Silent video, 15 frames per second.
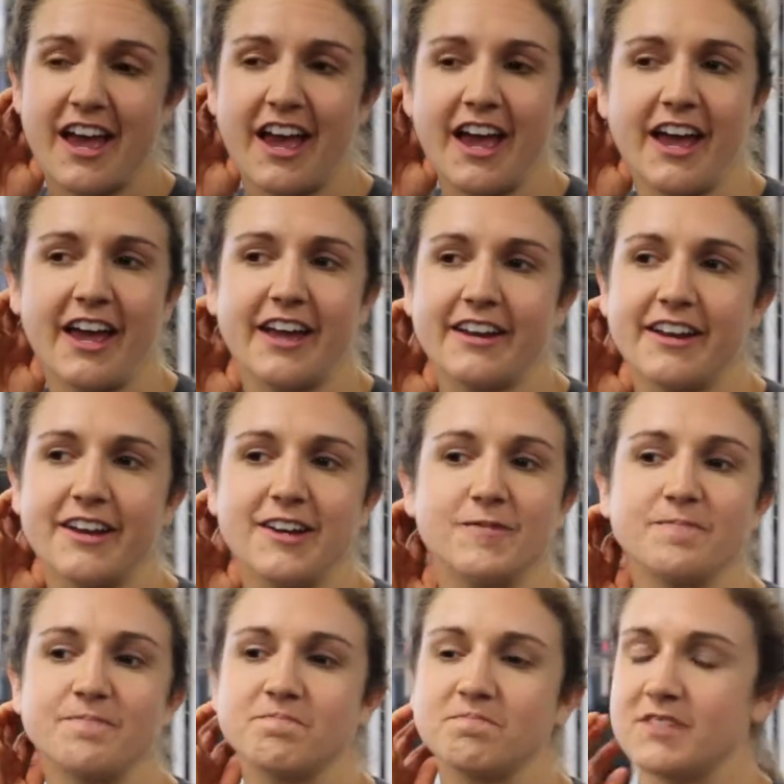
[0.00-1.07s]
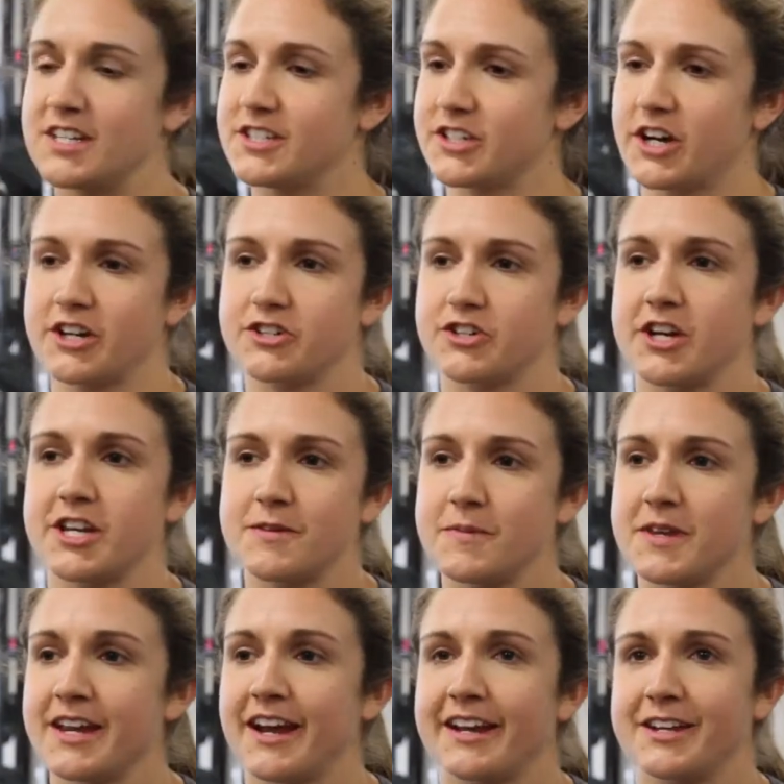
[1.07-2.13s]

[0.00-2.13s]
and he started training me.